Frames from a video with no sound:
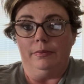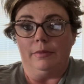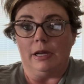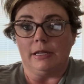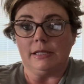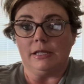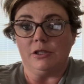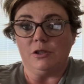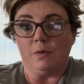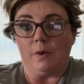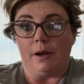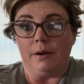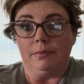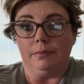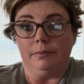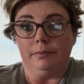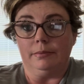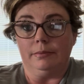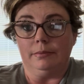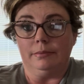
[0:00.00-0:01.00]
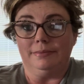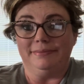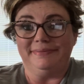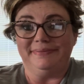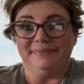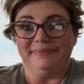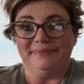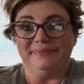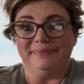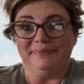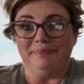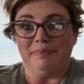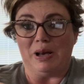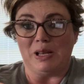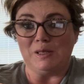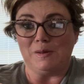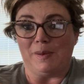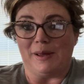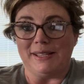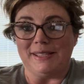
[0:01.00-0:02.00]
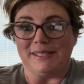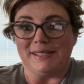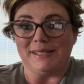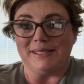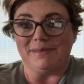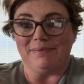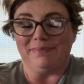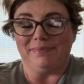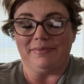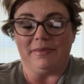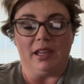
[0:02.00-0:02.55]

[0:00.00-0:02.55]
send you one. Pause buttons.